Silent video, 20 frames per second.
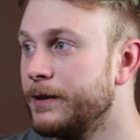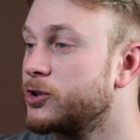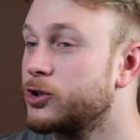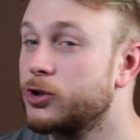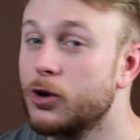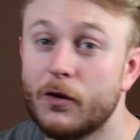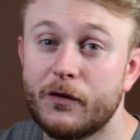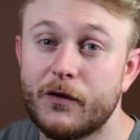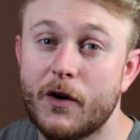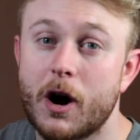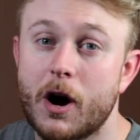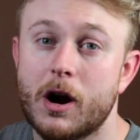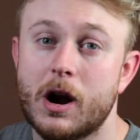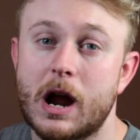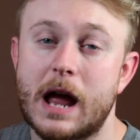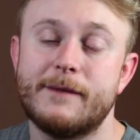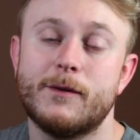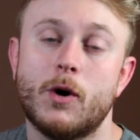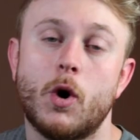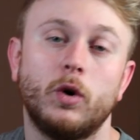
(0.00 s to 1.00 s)
So far,
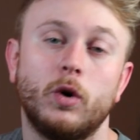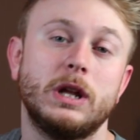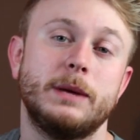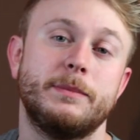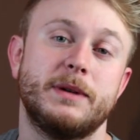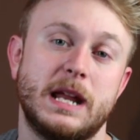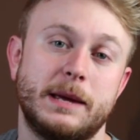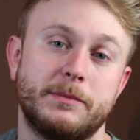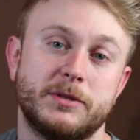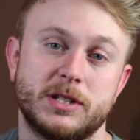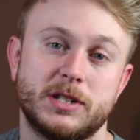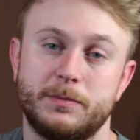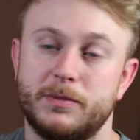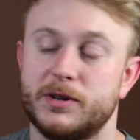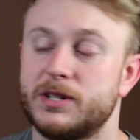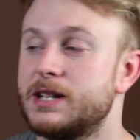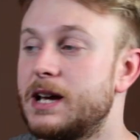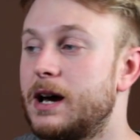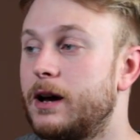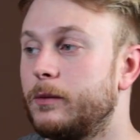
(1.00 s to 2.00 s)
I've only been able to
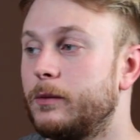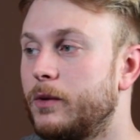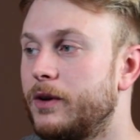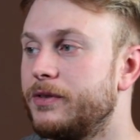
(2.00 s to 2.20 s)
put down